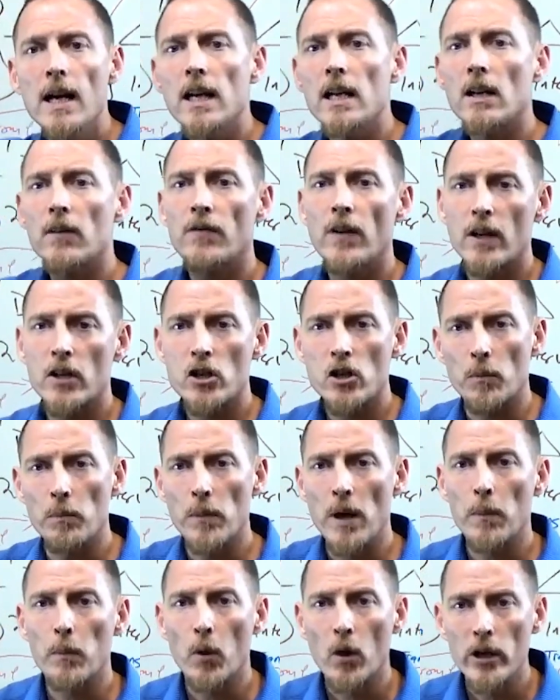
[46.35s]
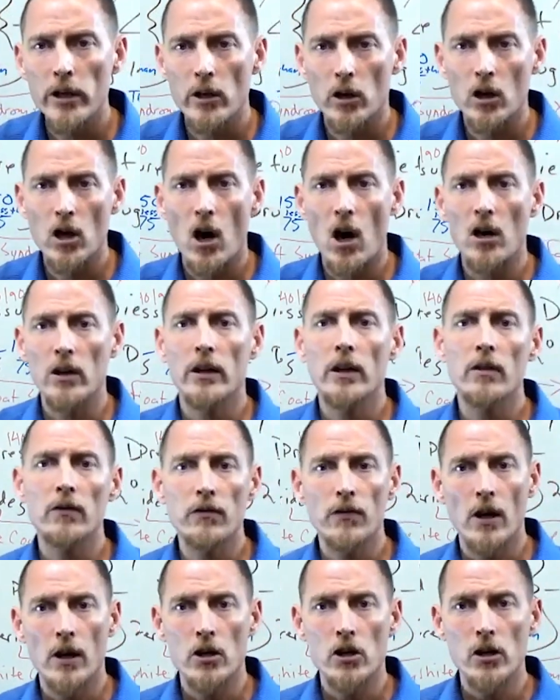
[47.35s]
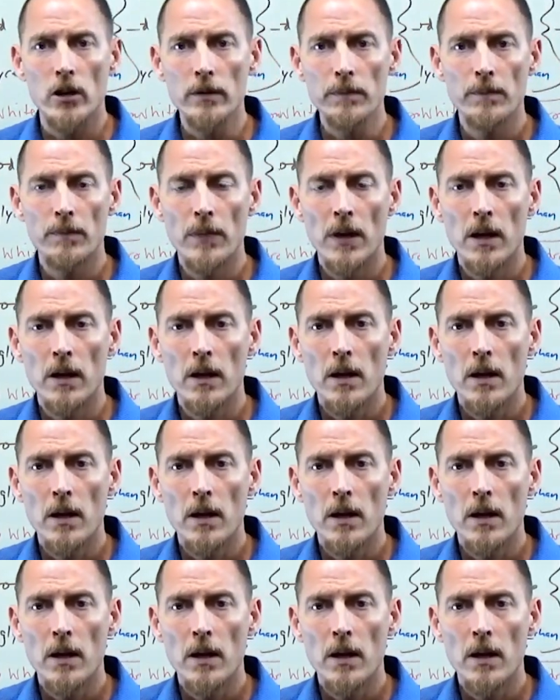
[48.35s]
it affects your memory, your cognitive function,